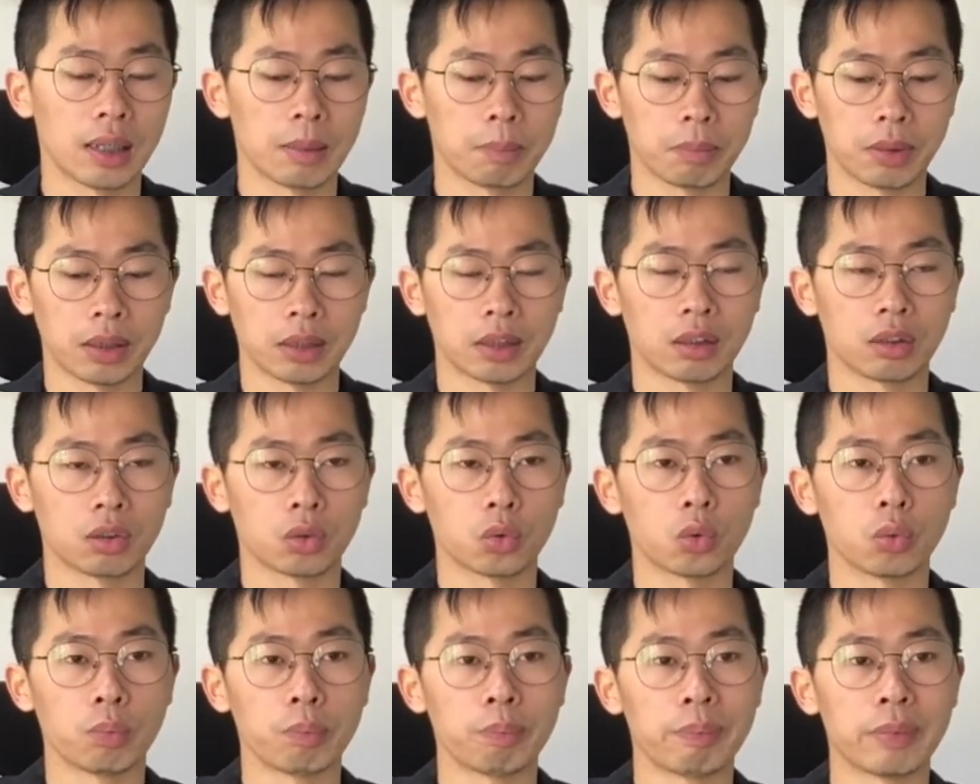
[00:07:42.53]
But
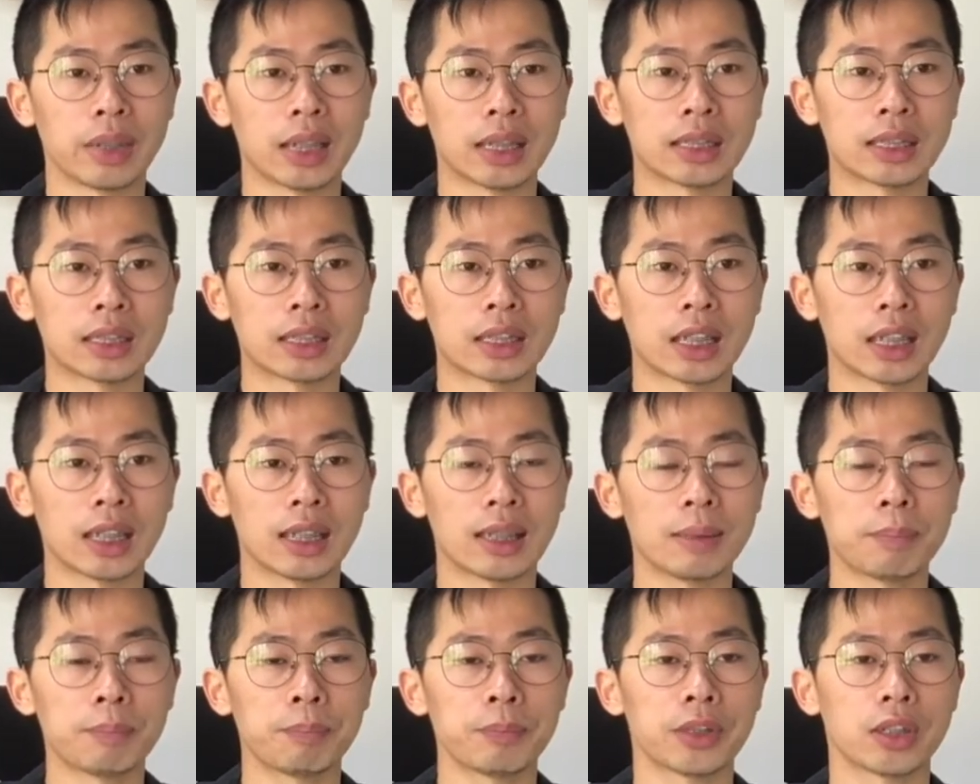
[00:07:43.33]
to
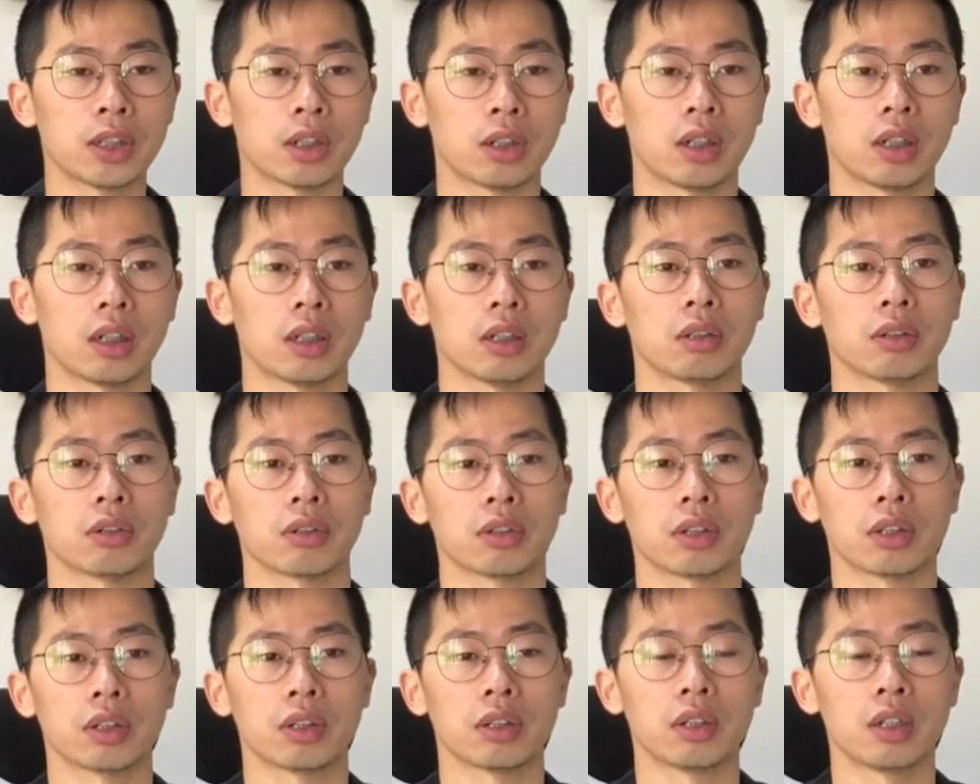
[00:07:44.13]
maintain your
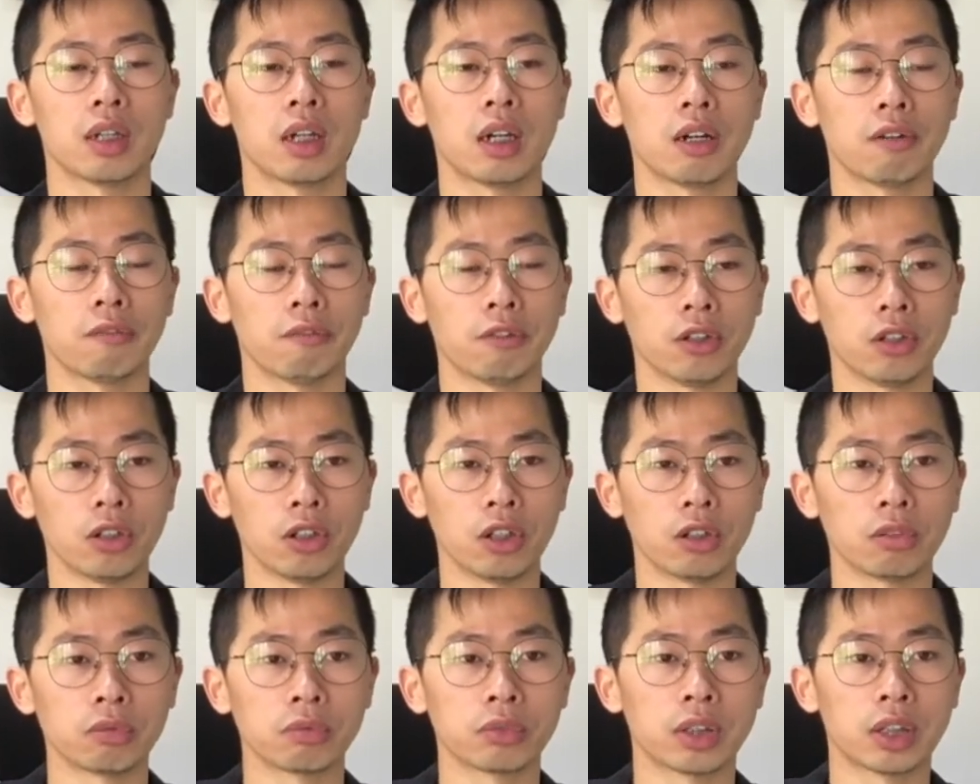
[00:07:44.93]
health, for
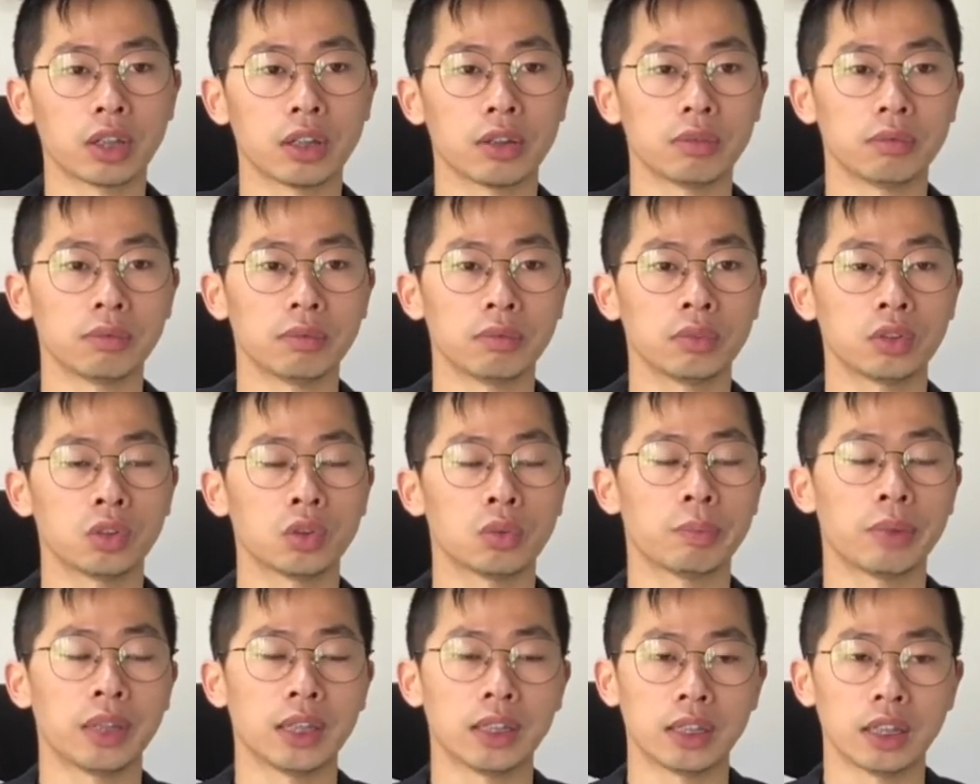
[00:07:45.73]
long term, to
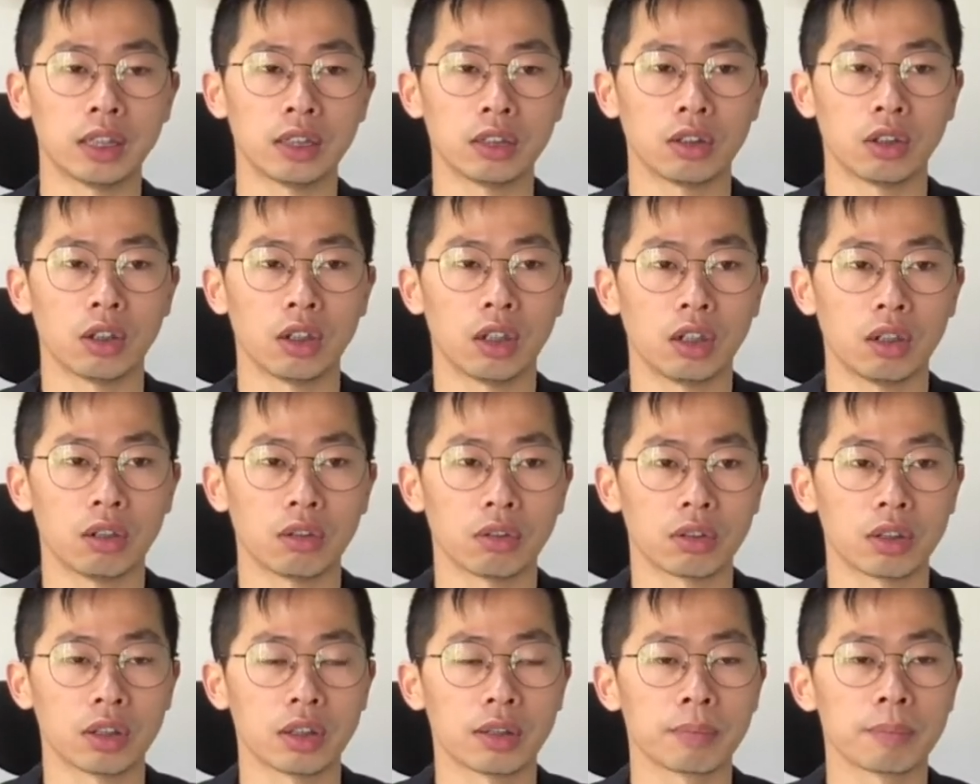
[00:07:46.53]
maintain your
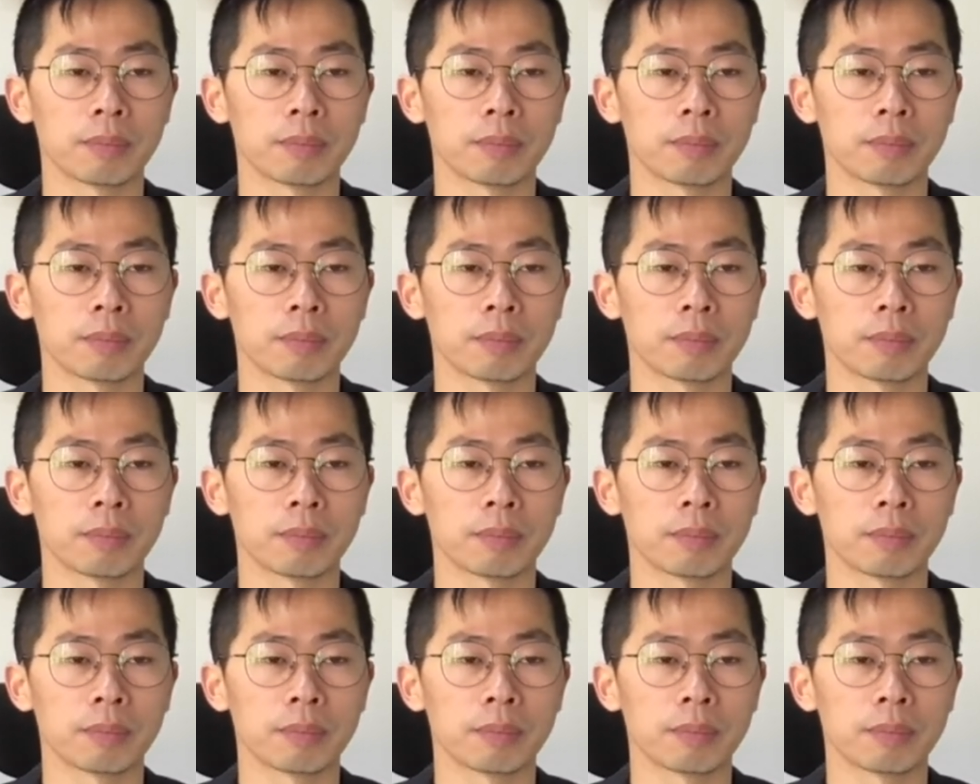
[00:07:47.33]
health,